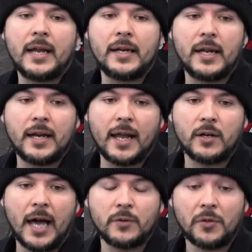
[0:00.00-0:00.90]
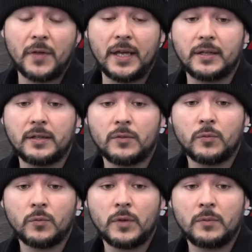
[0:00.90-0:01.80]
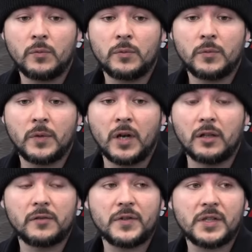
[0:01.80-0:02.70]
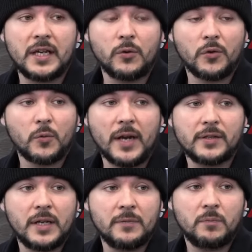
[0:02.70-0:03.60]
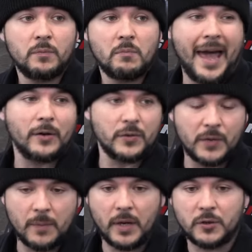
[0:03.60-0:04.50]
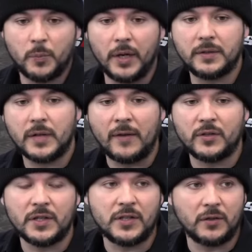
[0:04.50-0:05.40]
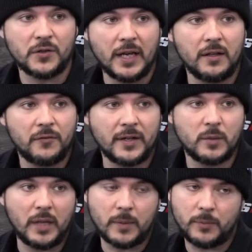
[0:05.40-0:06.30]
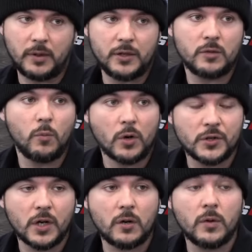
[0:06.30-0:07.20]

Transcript: and and I don't I don't think the color of the skin or the race it matters that much. But obviously, sickle cell affects the black population more so.